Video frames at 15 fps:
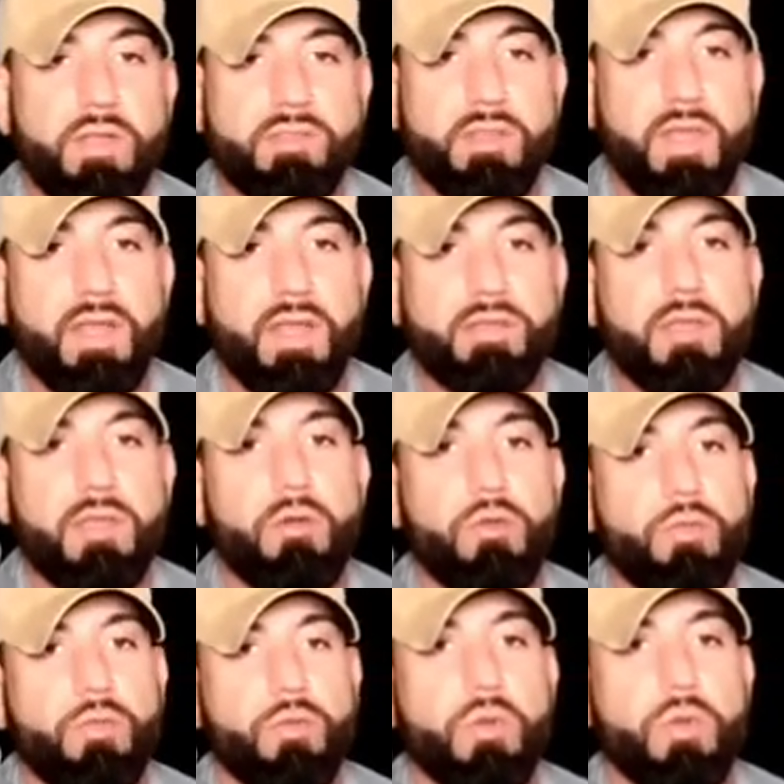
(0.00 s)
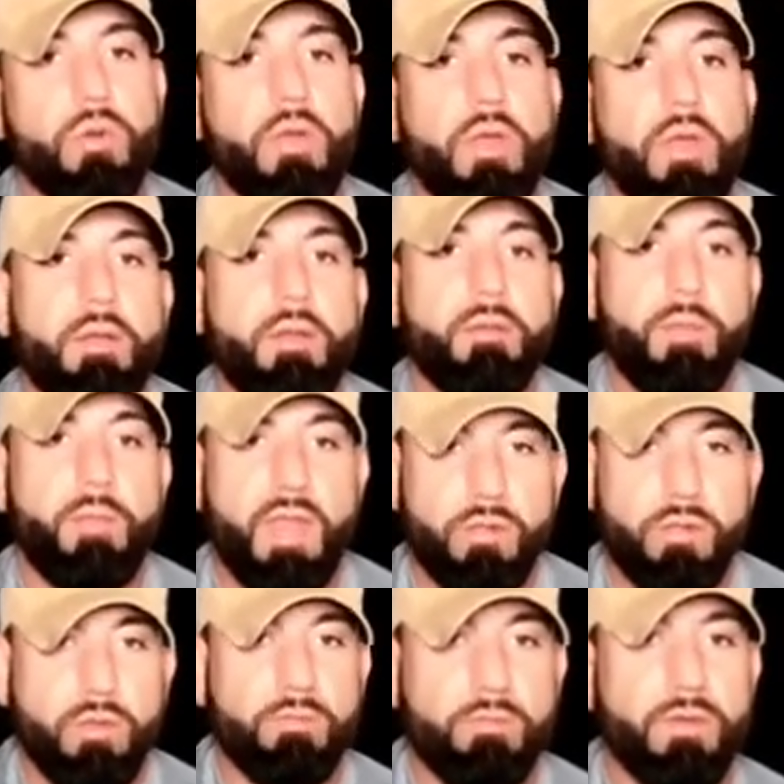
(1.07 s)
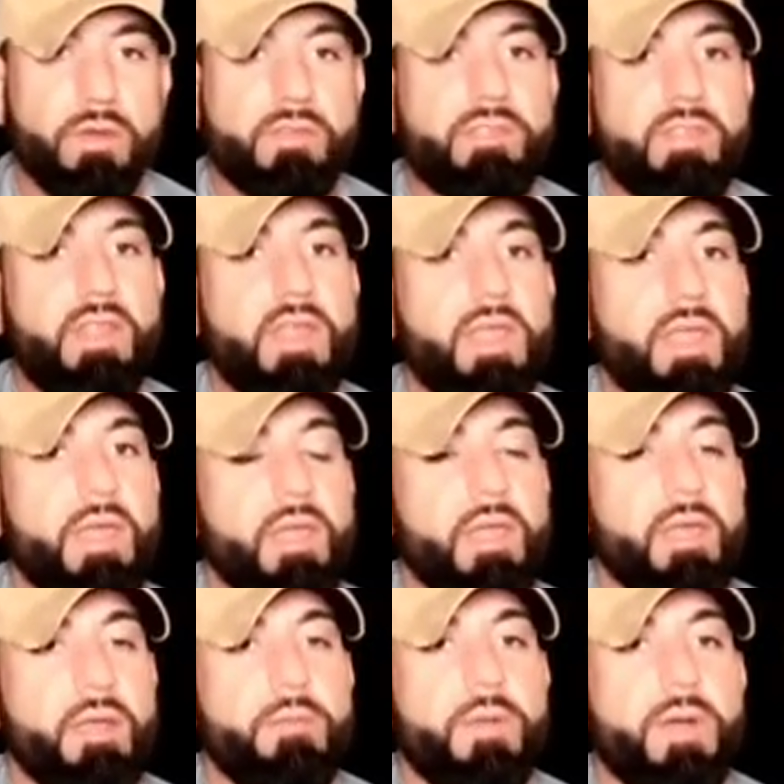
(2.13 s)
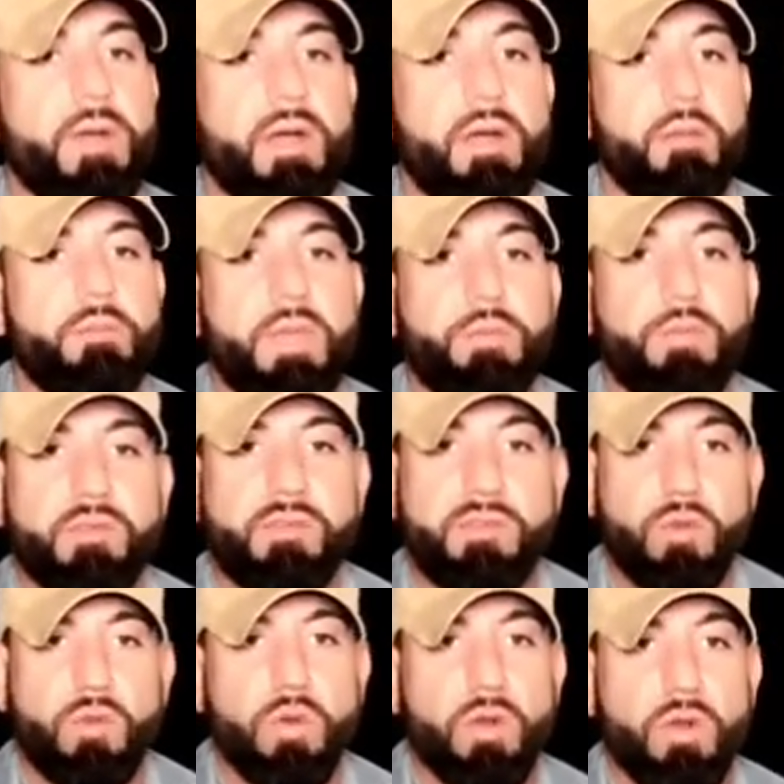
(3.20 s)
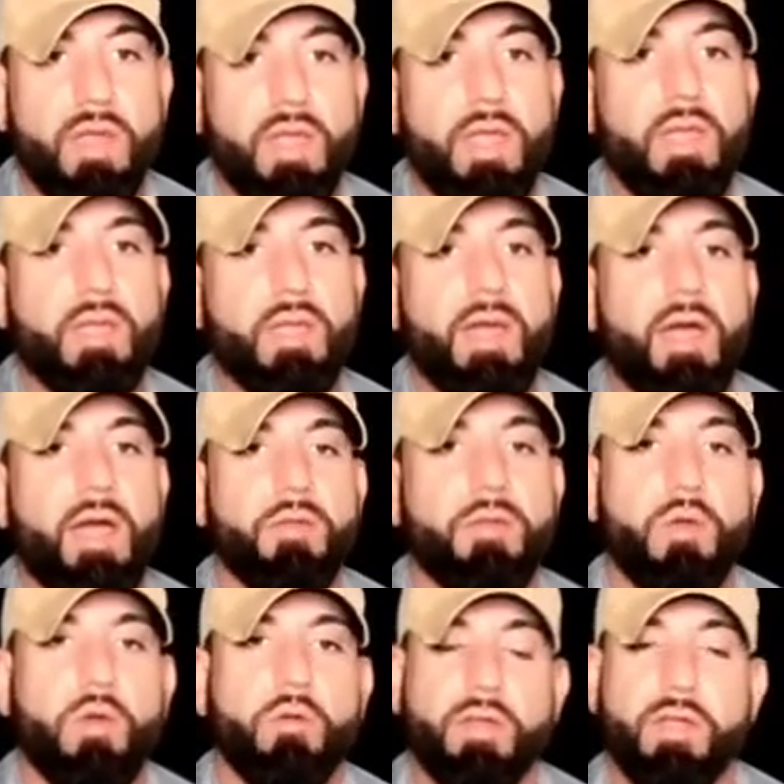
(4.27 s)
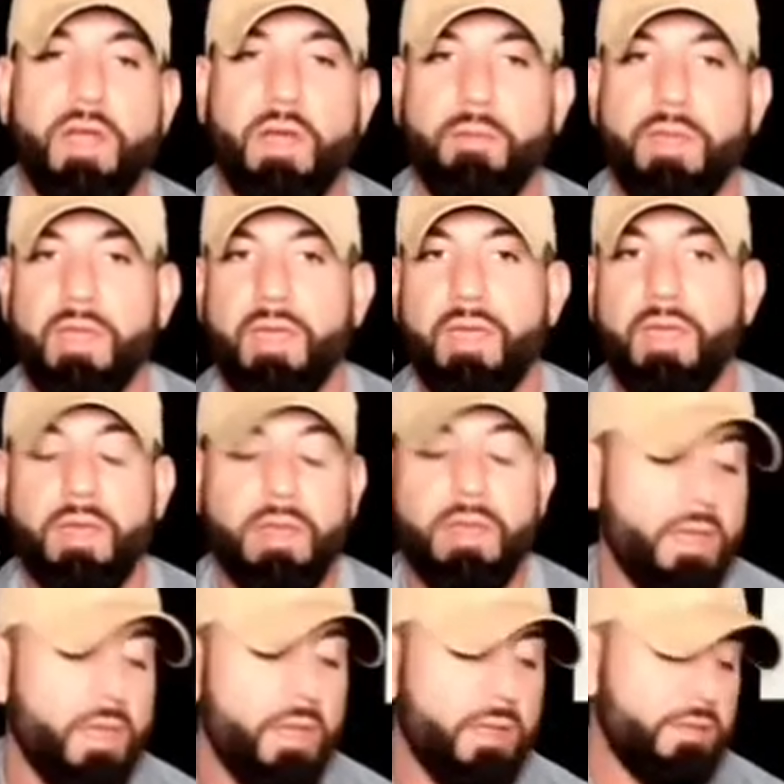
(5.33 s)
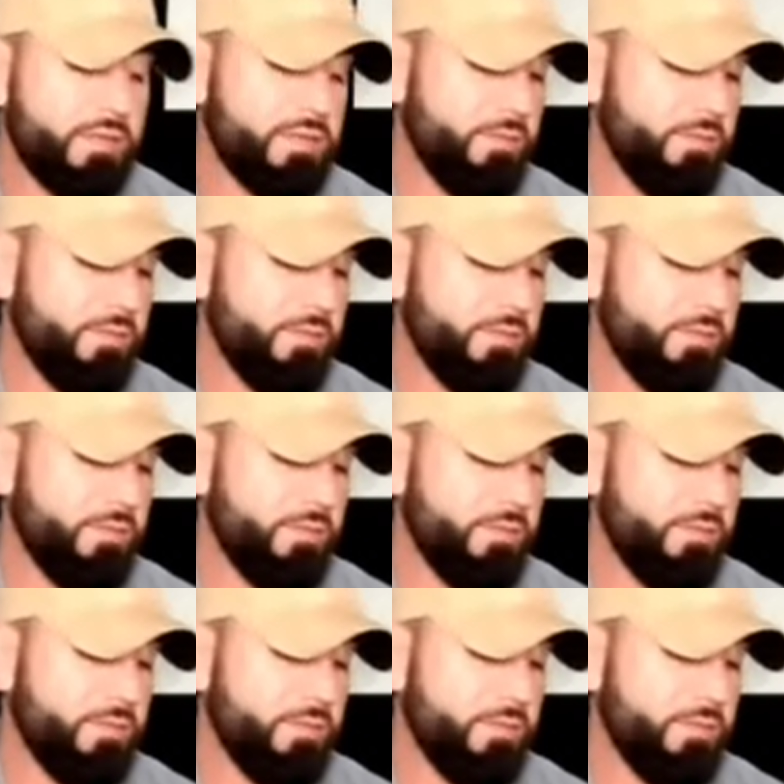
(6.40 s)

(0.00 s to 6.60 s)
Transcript: like to go through medical adversity, people's story, how they're overcoming it, stuff